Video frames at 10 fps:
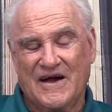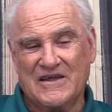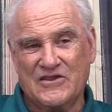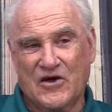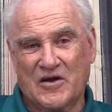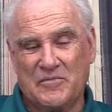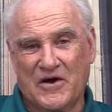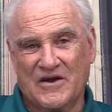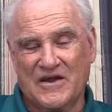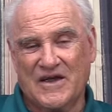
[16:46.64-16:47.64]
I thought
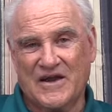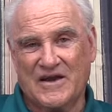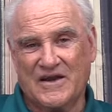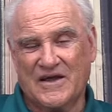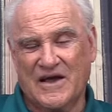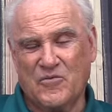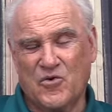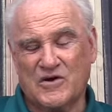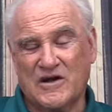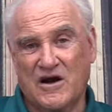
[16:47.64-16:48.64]
about it and I
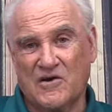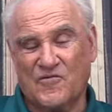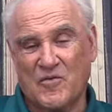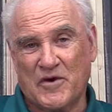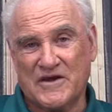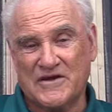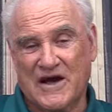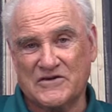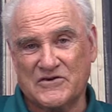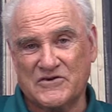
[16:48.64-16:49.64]
worked hard for my
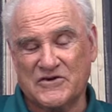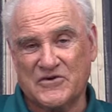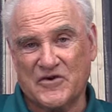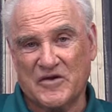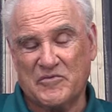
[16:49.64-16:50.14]
doctorate degree,